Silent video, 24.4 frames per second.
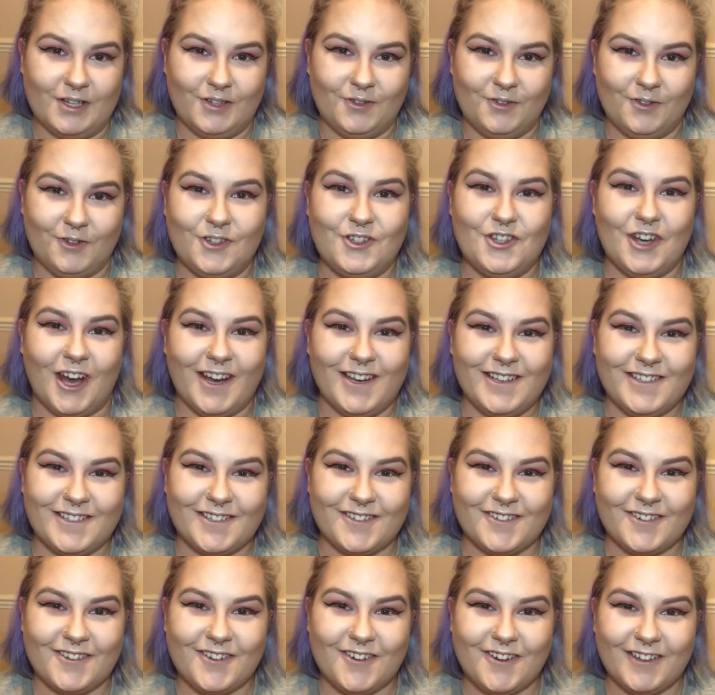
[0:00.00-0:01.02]
for trying to
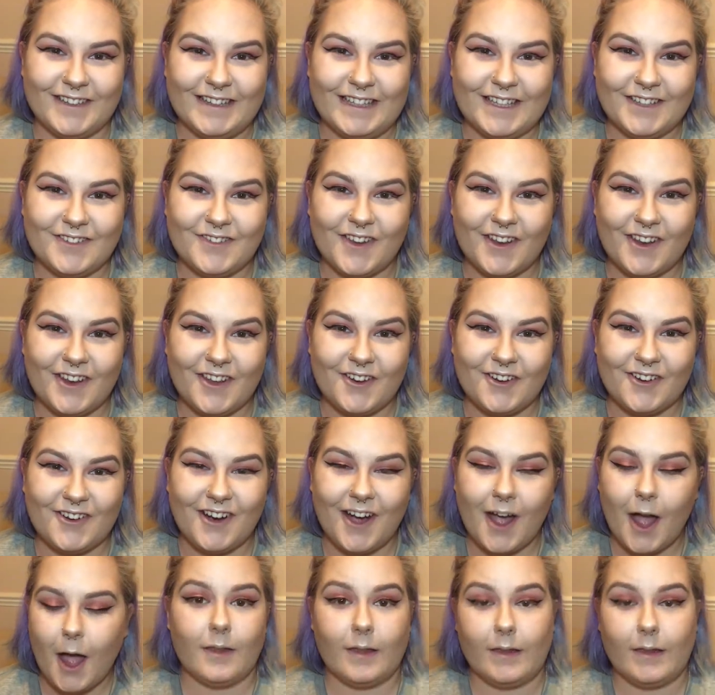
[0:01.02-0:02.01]
record this video.